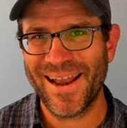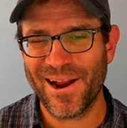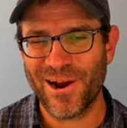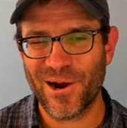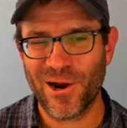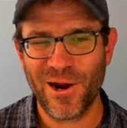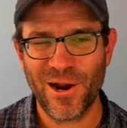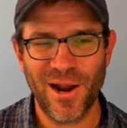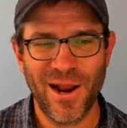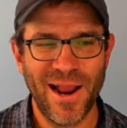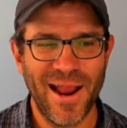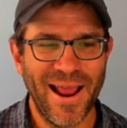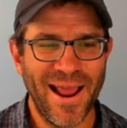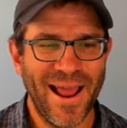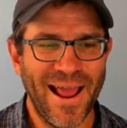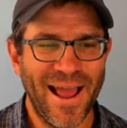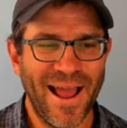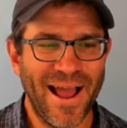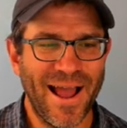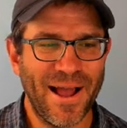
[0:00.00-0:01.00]
error
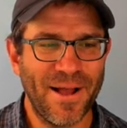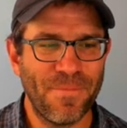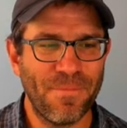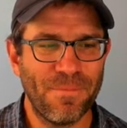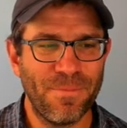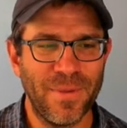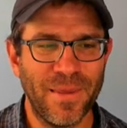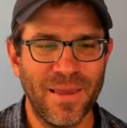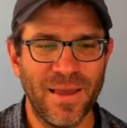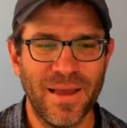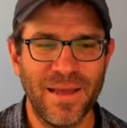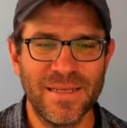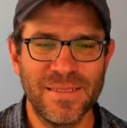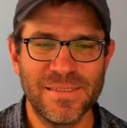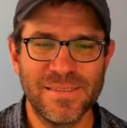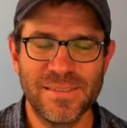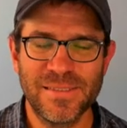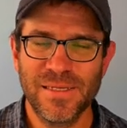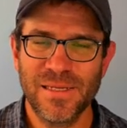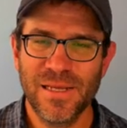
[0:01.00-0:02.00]
uh,
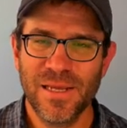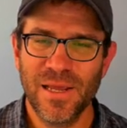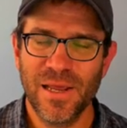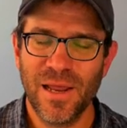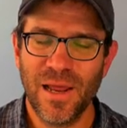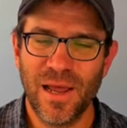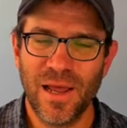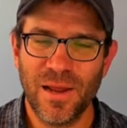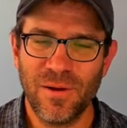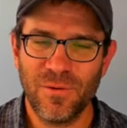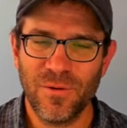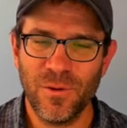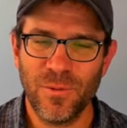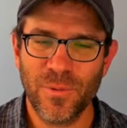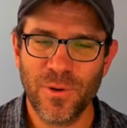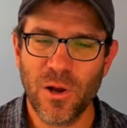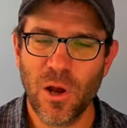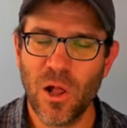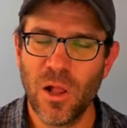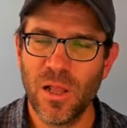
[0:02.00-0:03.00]
because uh, you'll
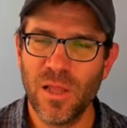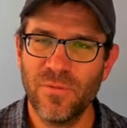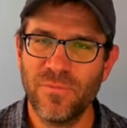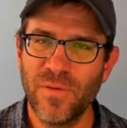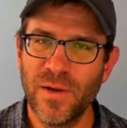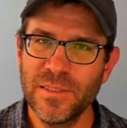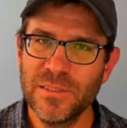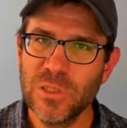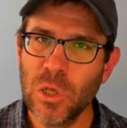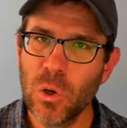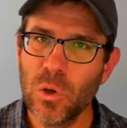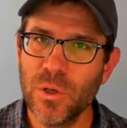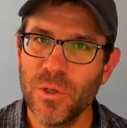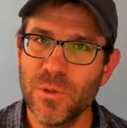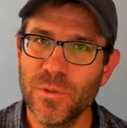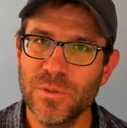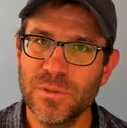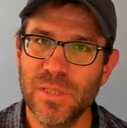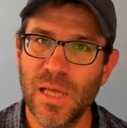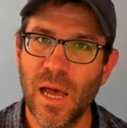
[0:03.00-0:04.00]
recall if I don't
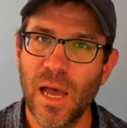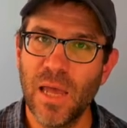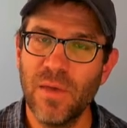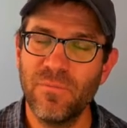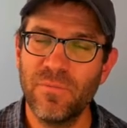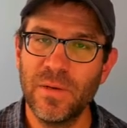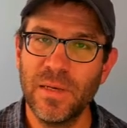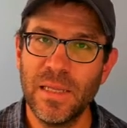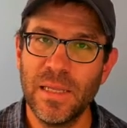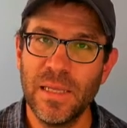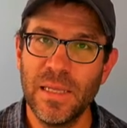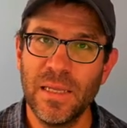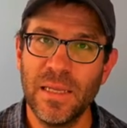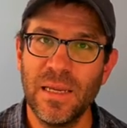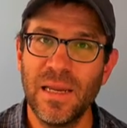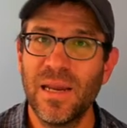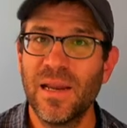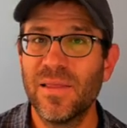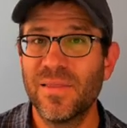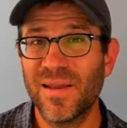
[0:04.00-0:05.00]
use the hyphen
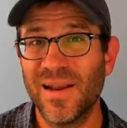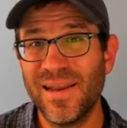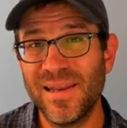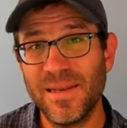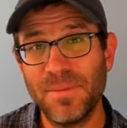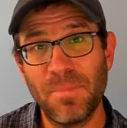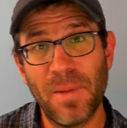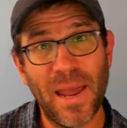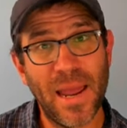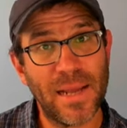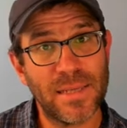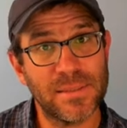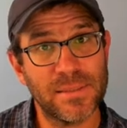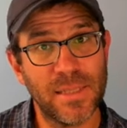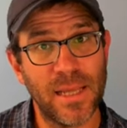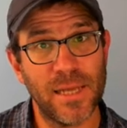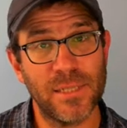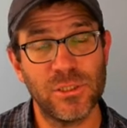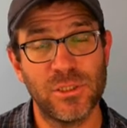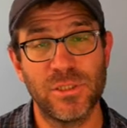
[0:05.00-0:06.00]
E, then I need
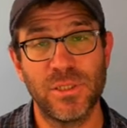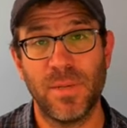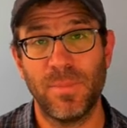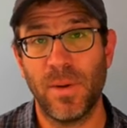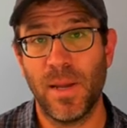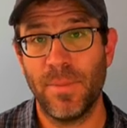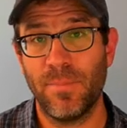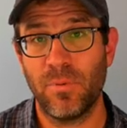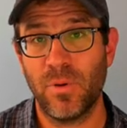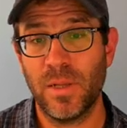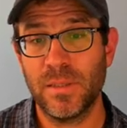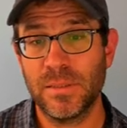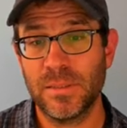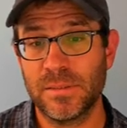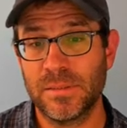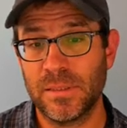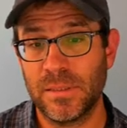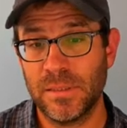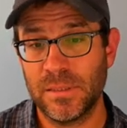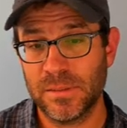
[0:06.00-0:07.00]
backslashes on my
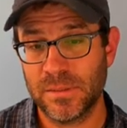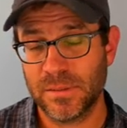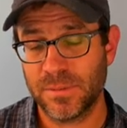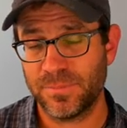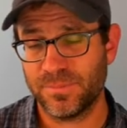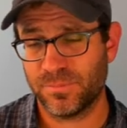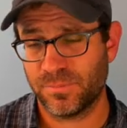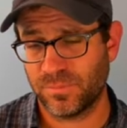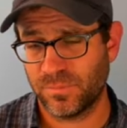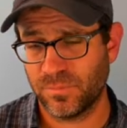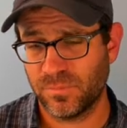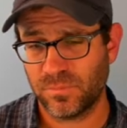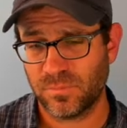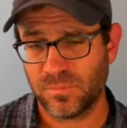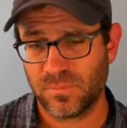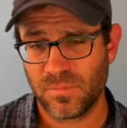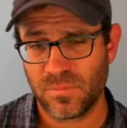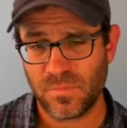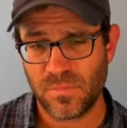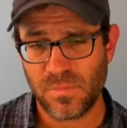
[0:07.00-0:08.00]
parentheses
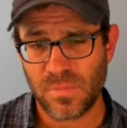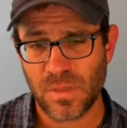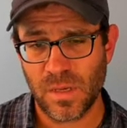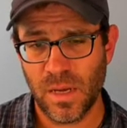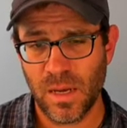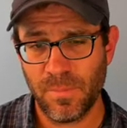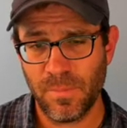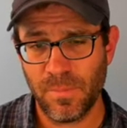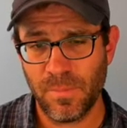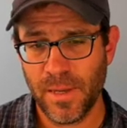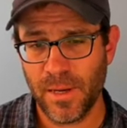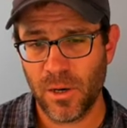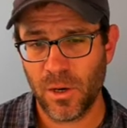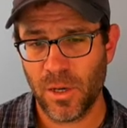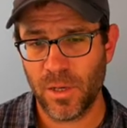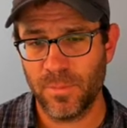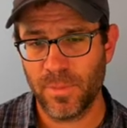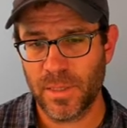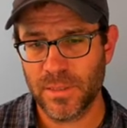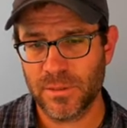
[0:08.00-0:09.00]
um, here
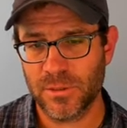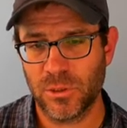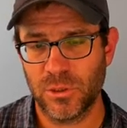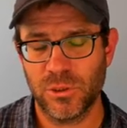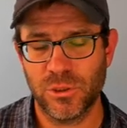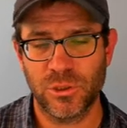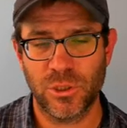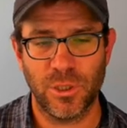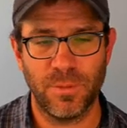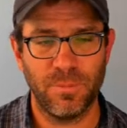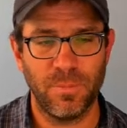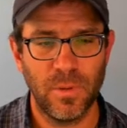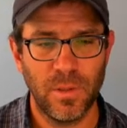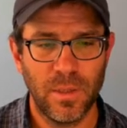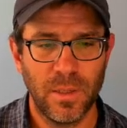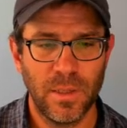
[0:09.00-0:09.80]
in my search term.